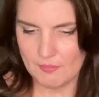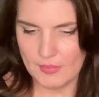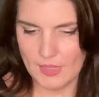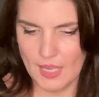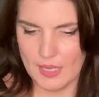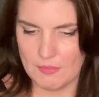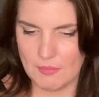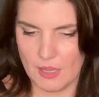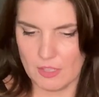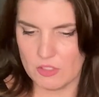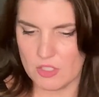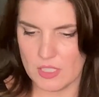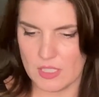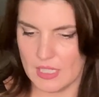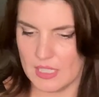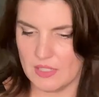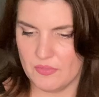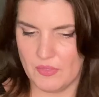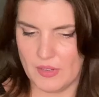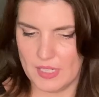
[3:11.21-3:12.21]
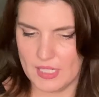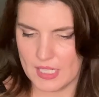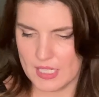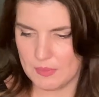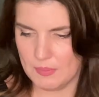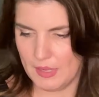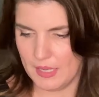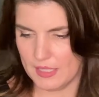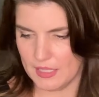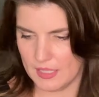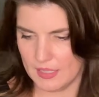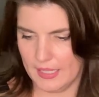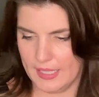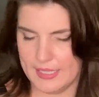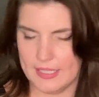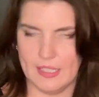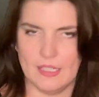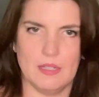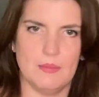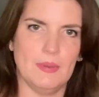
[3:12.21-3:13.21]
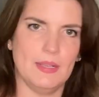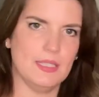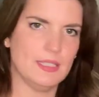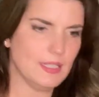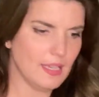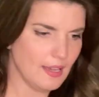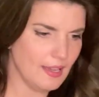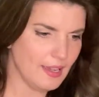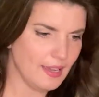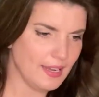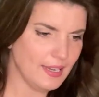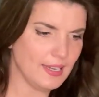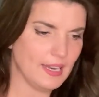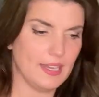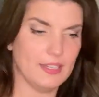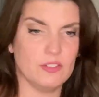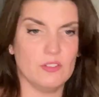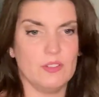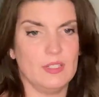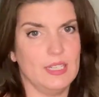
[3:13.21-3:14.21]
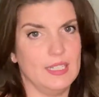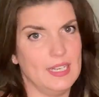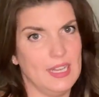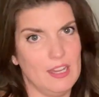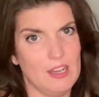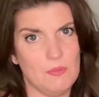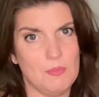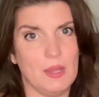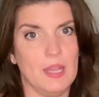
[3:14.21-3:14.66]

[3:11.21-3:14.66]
um, I'll just need to find a spot to lay down on my side. I don't need help.